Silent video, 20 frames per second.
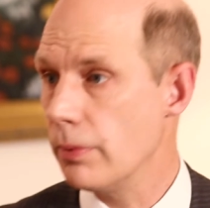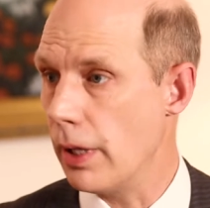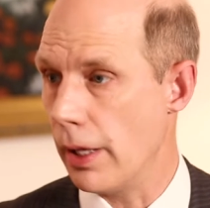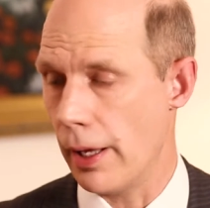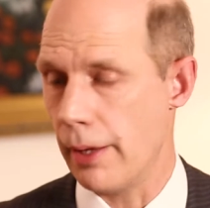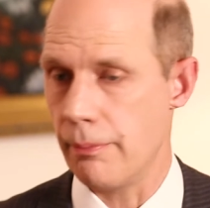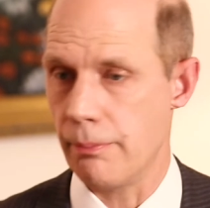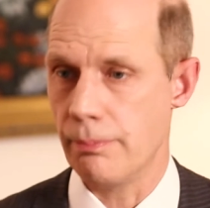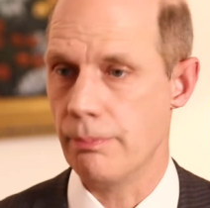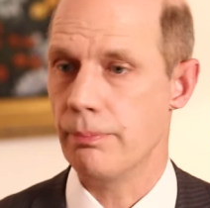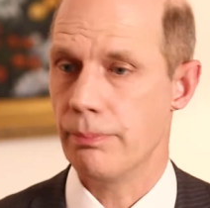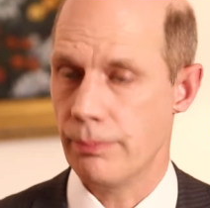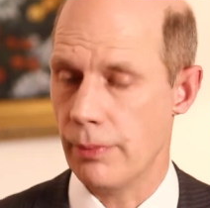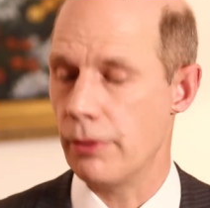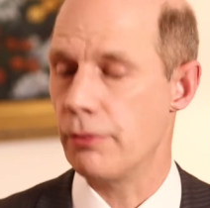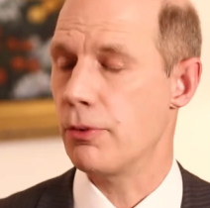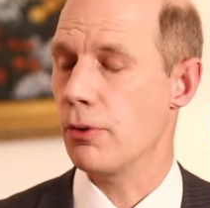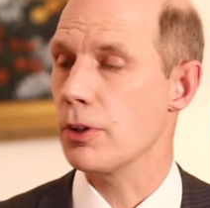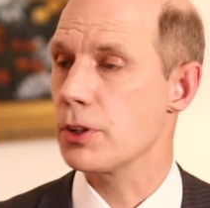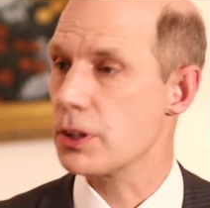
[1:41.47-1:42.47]
and
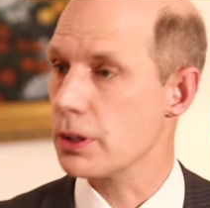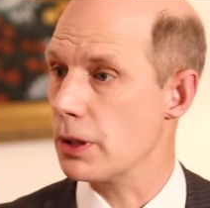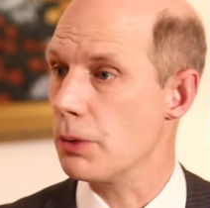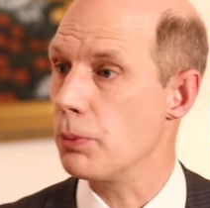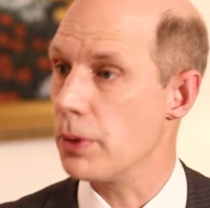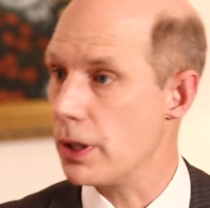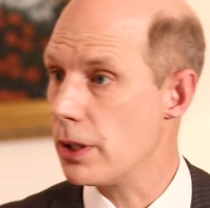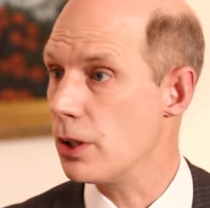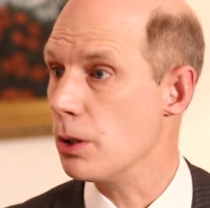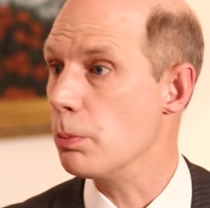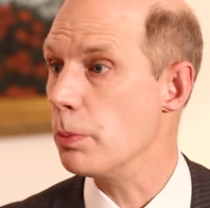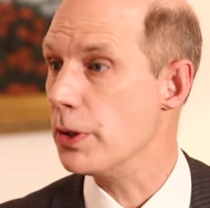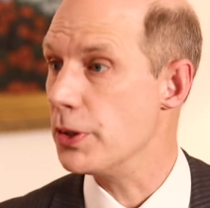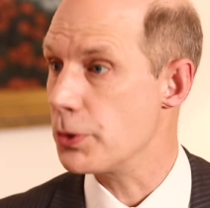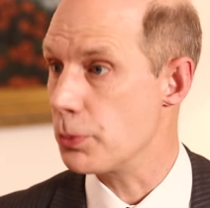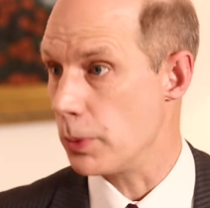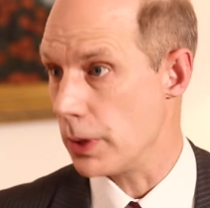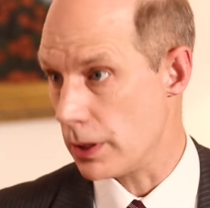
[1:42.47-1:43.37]
unfortunately we humans,